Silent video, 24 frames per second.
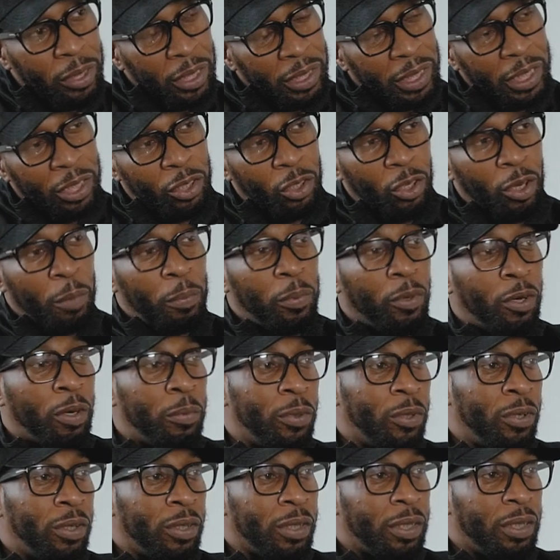with a kid called
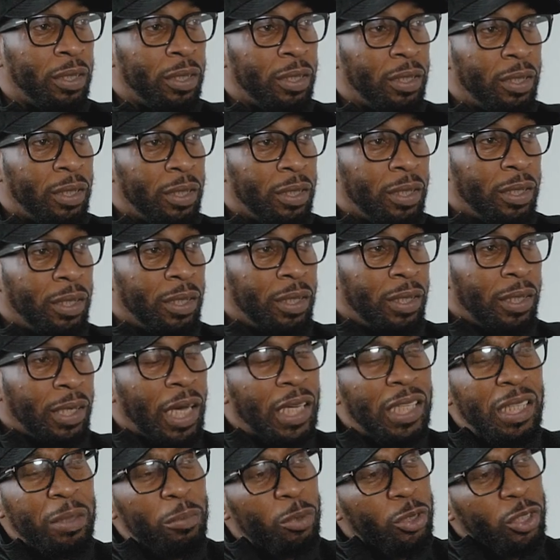But. That's right.
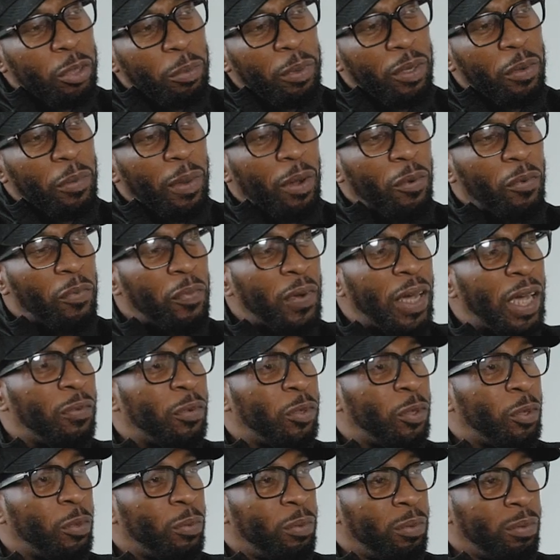And he must have been about 5
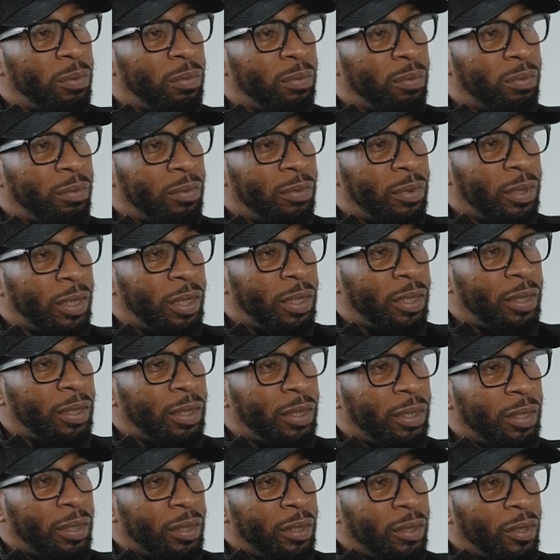and 0. Yeah.
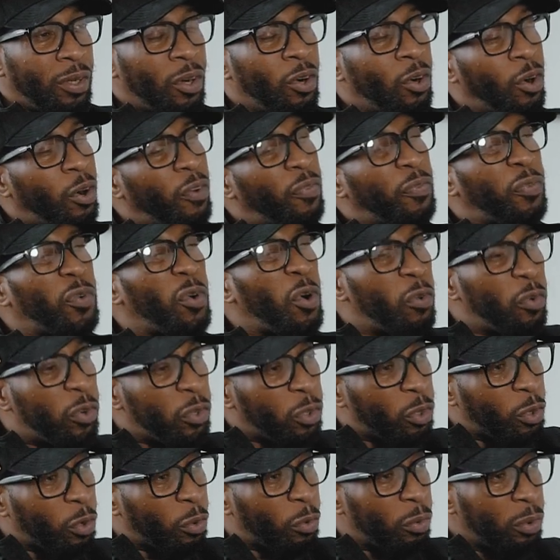Or 4
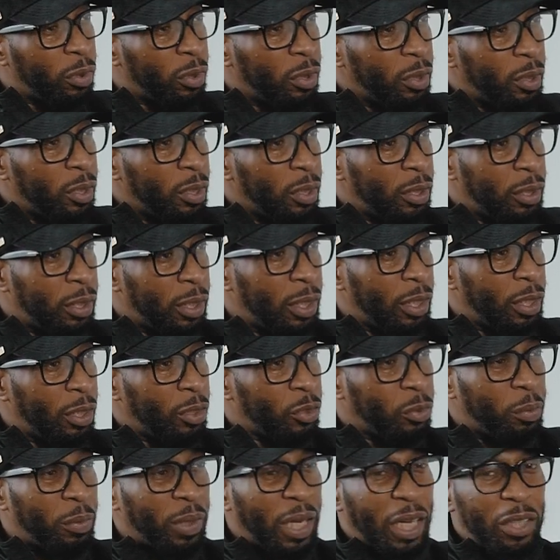and 0. Yeah.
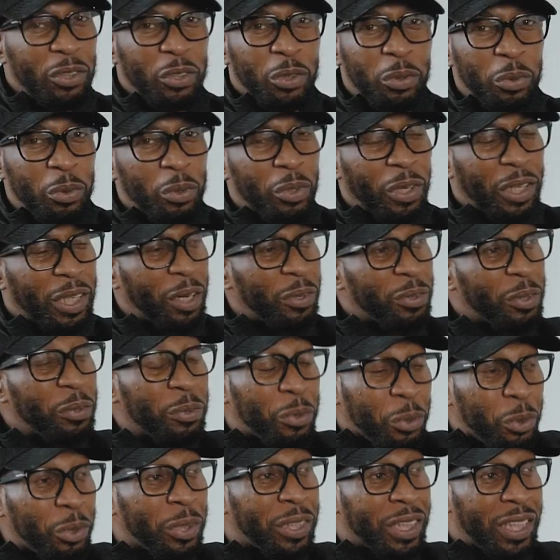Something like two knockouts. He
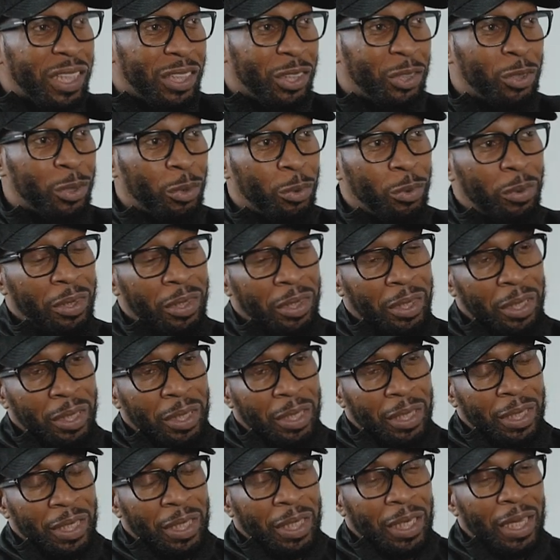was good kids, you know.
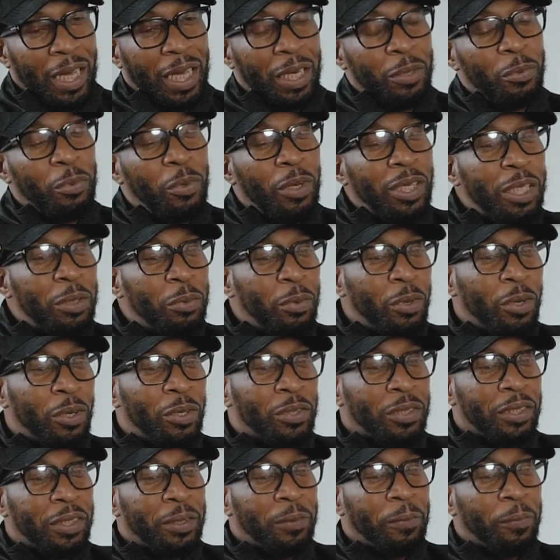And what it
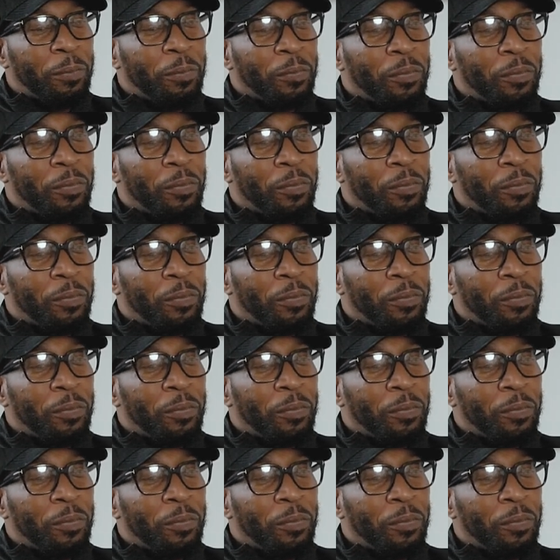was,